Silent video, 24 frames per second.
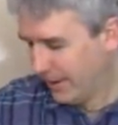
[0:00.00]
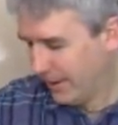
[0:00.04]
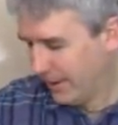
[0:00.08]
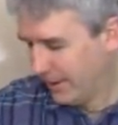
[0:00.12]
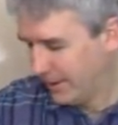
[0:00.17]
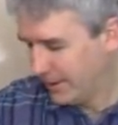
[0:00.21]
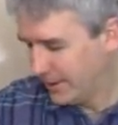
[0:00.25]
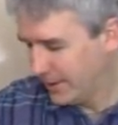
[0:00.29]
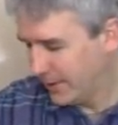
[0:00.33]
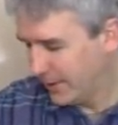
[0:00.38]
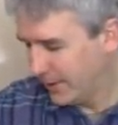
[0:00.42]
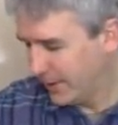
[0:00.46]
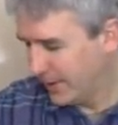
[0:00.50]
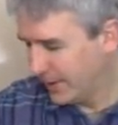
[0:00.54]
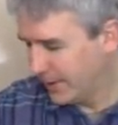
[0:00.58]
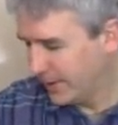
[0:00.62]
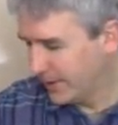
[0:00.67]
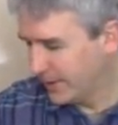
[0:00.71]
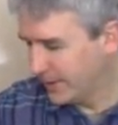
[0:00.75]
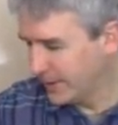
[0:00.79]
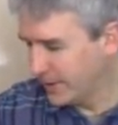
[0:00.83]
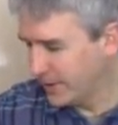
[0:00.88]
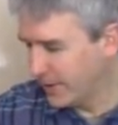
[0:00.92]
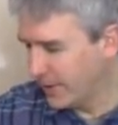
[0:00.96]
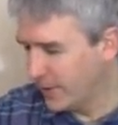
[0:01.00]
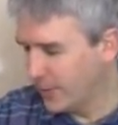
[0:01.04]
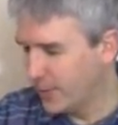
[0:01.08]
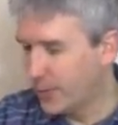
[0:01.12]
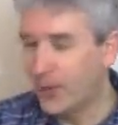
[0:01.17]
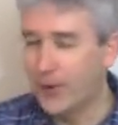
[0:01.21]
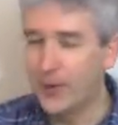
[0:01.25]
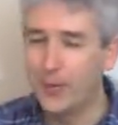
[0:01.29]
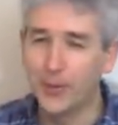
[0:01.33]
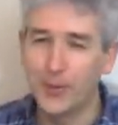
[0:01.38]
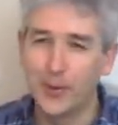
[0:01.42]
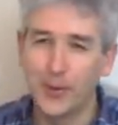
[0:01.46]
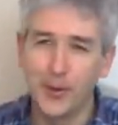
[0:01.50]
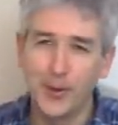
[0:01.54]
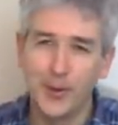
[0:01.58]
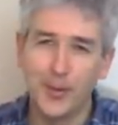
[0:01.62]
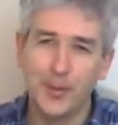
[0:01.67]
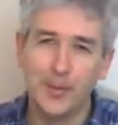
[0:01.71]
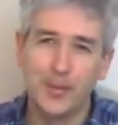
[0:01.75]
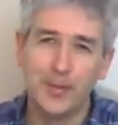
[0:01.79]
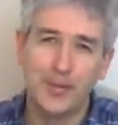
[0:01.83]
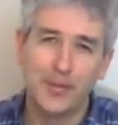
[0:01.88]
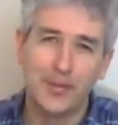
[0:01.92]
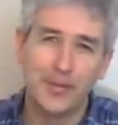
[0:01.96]
so that there's no more room,
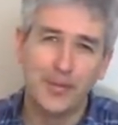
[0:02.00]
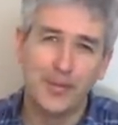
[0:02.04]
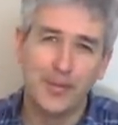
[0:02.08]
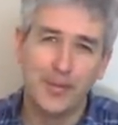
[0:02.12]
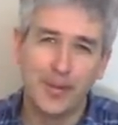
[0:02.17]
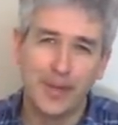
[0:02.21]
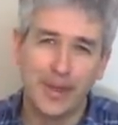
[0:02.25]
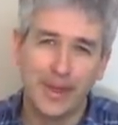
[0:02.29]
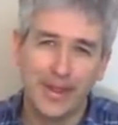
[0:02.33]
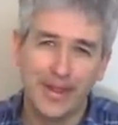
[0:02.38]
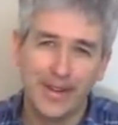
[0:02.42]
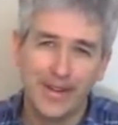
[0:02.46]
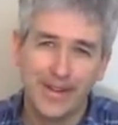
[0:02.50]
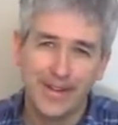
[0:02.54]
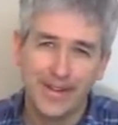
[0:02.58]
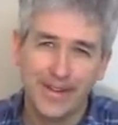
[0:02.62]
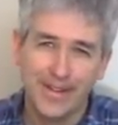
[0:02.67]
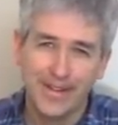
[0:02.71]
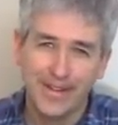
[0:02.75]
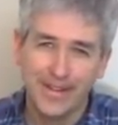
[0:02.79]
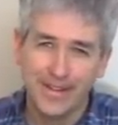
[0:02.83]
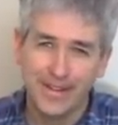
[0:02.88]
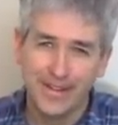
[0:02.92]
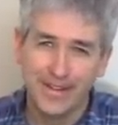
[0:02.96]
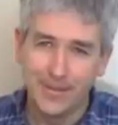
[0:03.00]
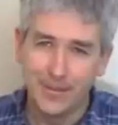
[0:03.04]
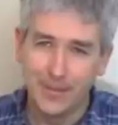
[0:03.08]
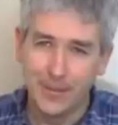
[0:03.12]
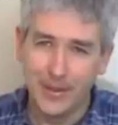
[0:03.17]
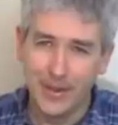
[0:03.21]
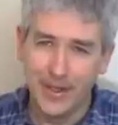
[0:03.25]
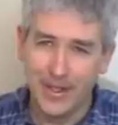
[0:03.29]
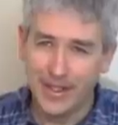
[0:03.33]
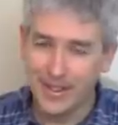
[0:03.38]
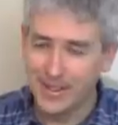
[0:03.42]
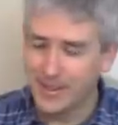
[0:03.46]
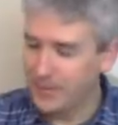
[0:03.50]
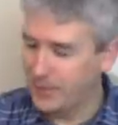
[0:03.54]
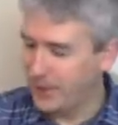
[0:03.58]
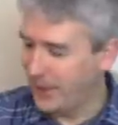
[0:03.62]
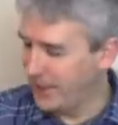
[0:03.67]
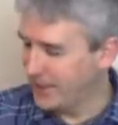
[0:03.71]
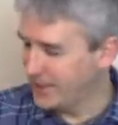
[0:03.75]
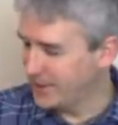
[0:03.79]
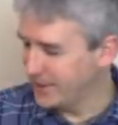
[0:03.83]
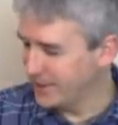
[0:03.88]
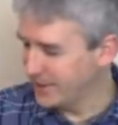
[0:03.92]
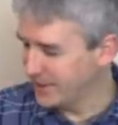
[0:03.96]
blank
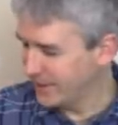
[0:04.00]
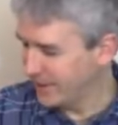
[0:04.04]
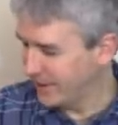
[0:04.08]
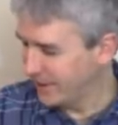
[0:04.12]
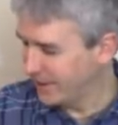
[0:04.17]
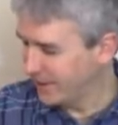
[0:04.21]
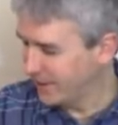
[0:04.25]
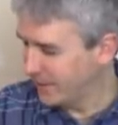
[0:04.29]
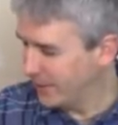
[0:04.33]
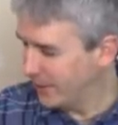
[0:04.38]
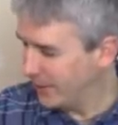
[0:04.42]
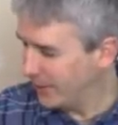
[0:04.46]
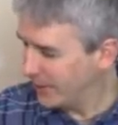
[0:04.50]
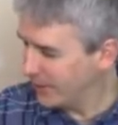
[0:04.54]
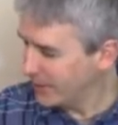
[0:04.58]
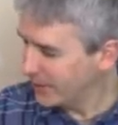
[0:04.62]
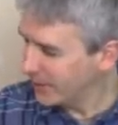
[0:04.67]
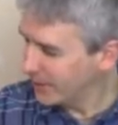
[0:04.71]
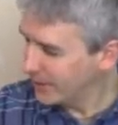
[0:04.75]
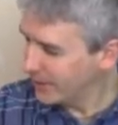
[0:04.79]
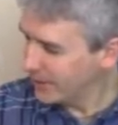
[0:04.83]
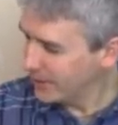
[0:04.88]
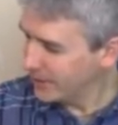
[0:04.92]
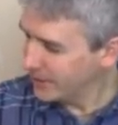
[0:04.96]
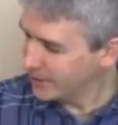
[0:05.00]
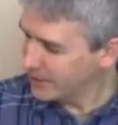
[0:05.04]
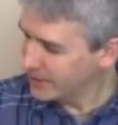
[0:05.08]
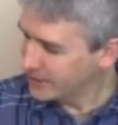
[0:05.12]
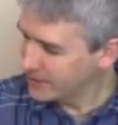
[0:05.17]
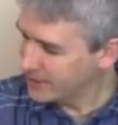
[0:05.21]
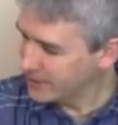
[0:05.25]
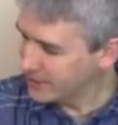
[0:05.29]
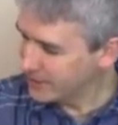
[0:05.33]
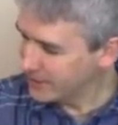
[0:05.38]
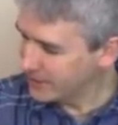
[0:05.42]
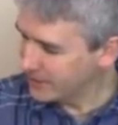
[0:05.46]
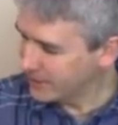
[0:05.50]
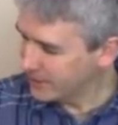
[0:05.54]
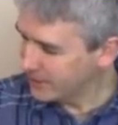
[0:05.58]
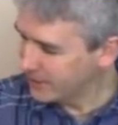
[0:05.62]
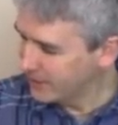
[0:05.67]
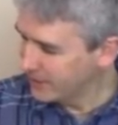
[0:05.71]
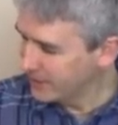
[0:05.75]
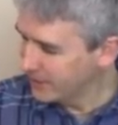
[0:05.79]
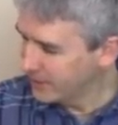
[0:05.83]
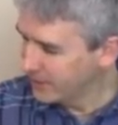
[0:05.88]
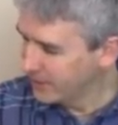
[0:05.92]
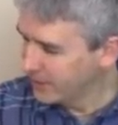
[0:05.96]
spaces in the book. There is
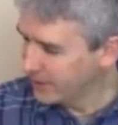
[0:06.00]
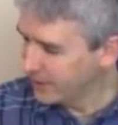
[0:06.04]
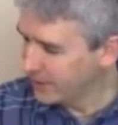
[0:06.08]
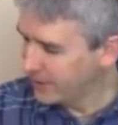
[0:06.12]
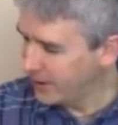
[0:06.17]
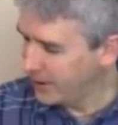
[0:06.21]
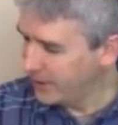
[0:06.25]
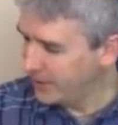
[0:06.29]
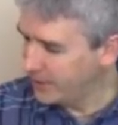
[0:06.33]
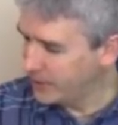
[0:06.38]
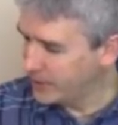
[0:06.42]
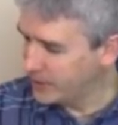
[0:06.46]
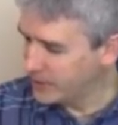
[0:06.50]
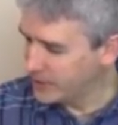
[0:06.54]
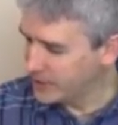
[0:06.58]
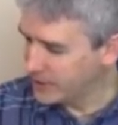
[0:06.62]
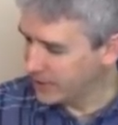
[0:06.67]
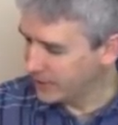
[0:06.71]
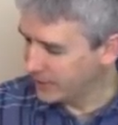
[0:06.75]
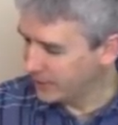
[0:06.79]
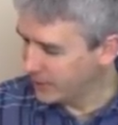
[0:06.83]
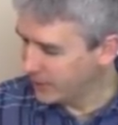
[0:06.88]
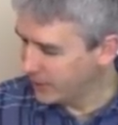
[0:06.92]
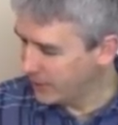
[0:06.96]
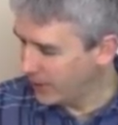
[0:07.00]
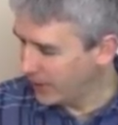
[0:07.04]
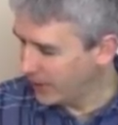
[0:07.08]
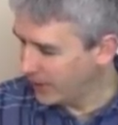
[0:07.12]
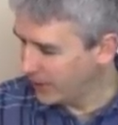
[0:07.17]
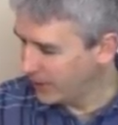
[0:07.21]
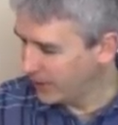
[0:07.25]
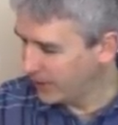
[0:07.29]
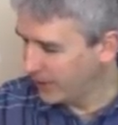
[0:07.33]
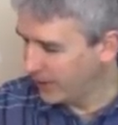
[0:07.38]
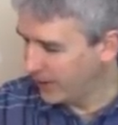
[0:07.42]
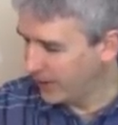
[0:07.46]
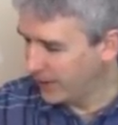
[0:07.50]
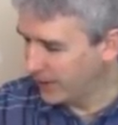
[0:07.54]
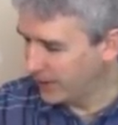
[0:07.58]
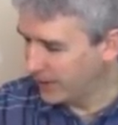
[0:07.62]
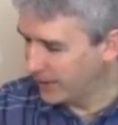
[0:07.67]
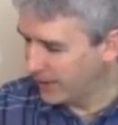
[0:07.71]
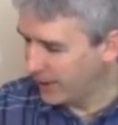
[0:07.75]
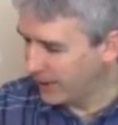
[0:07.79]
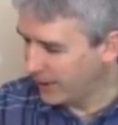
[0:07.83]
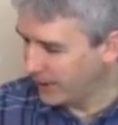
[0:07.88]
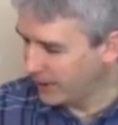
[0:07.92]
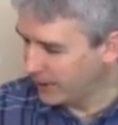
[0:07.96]
images everywhere and
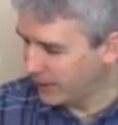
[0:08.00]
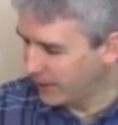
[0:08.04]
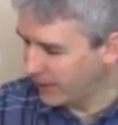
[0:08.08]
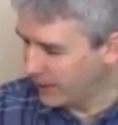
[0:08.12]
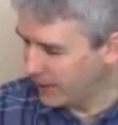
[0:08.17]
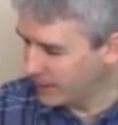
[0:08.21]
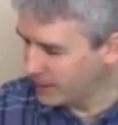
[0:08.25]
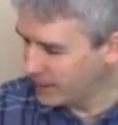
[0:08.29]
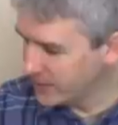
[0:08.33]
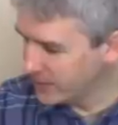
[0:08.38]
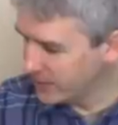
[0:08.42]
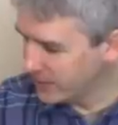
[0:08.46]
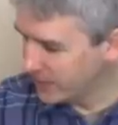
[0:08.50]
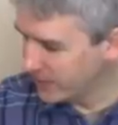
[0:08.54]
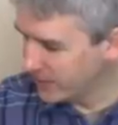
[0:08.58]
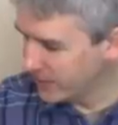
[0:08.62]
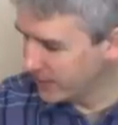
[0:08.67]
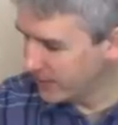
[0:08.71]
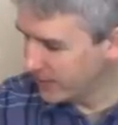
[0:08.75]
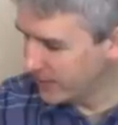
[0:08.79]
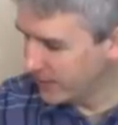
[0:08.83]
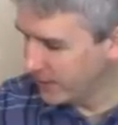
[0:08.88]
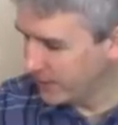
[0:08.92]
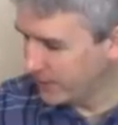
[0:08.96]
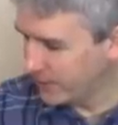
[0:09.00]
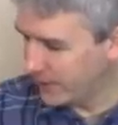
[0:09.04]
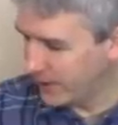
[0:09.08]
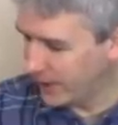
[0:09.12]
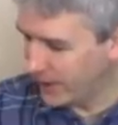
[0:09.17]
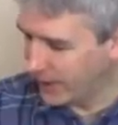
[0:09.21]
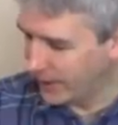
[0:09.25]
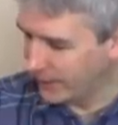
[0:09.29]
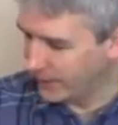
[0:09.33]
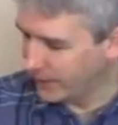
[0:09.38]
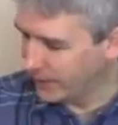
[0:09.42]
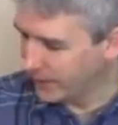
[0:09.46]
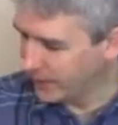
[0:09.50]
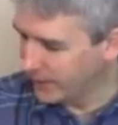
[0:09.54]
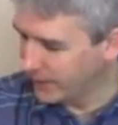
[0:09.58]
diagrams and what have you.